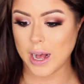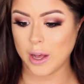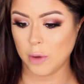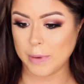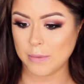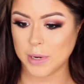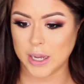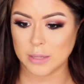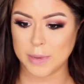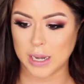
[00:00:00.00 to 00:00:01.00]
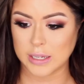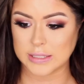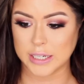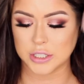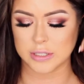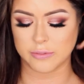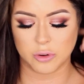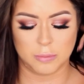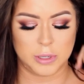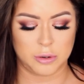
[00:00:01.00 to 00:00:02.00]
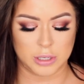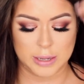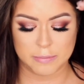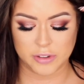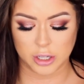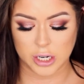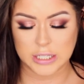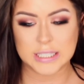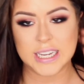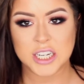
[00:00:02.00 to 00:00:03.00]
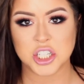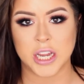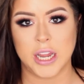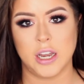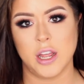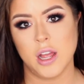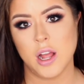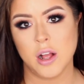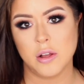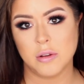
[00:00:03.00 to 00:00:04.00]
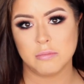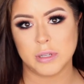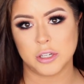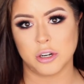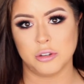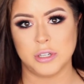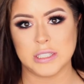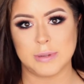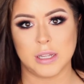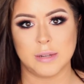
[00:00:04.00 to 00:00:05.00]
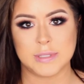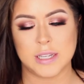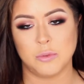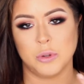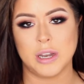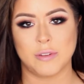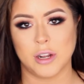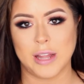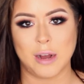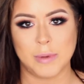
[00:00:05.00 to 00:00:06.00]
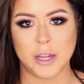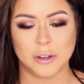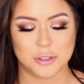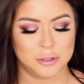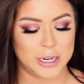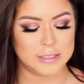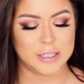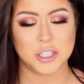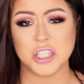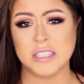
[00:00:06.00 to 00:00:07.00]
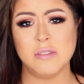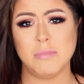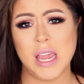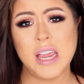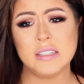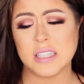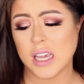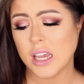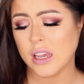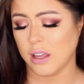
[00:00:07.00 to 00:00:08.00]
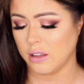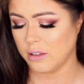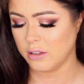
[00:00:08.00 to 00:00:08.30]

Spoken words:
I hope I'm not in the beginning stages of full-blown lip filler addiction, but the girl who does my lips will never allow me to go too crazy because she's amazing.